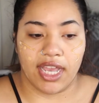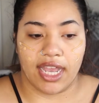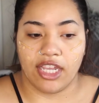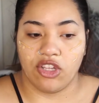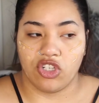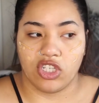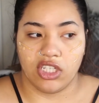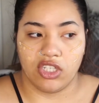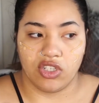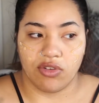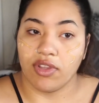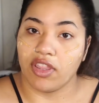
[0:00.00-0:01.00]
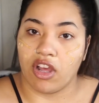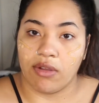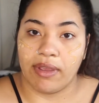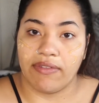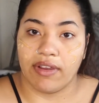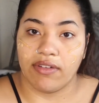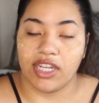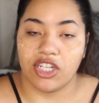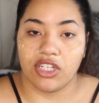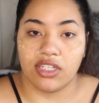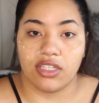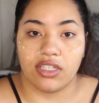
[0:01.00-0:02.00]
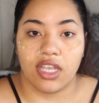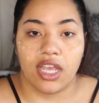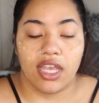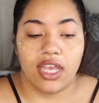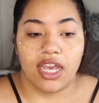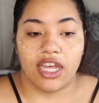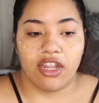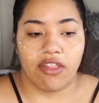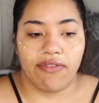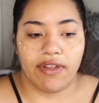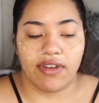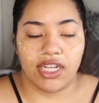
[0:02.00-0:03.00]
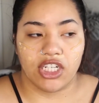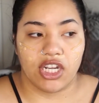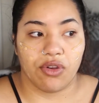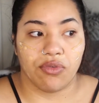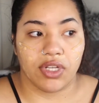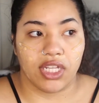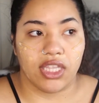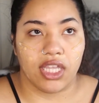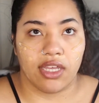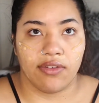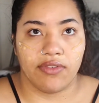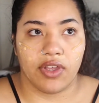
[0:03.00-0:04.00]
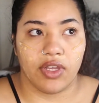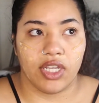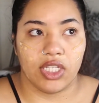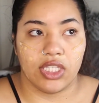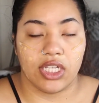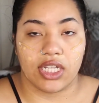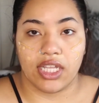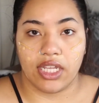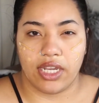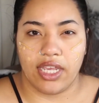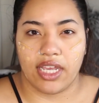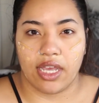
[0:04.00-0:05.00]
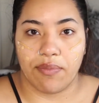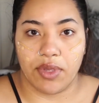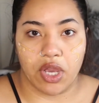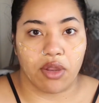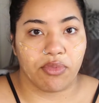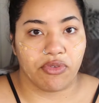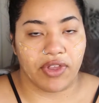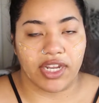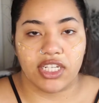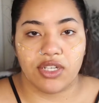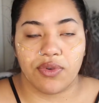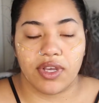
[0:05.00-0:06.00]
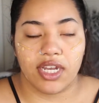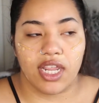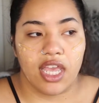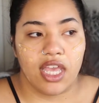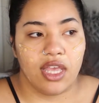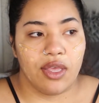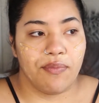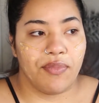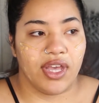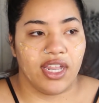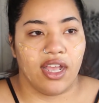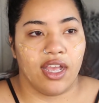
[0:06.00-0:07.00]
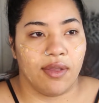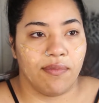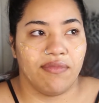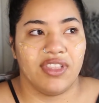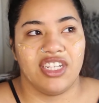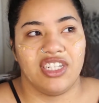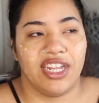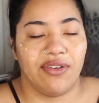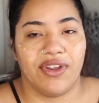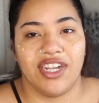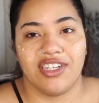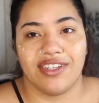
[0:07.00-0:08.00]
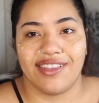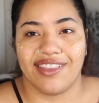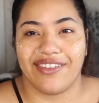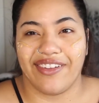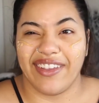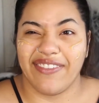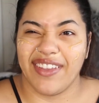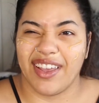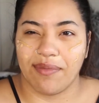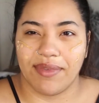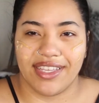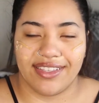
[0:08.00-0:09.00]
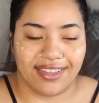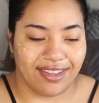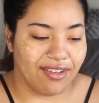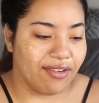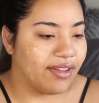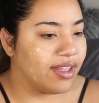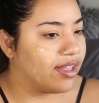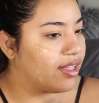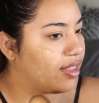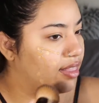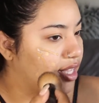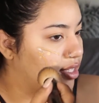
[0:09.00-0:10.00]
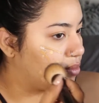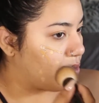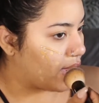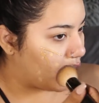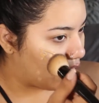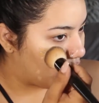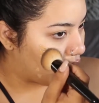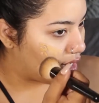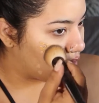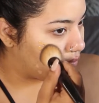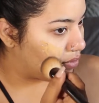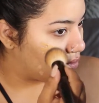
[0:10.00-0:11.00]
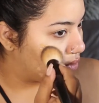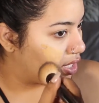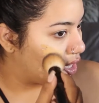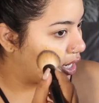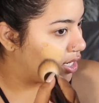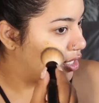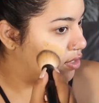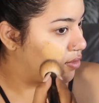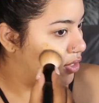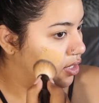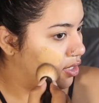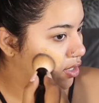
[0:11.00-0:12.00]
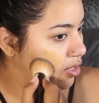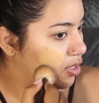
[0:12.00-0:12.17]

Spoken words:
I usually do it with all my foundations. Another foundation I really love is the Clinique Beyond Perfecting one, but the shade range is a little iffy on me, so that's why I kind of really like this one.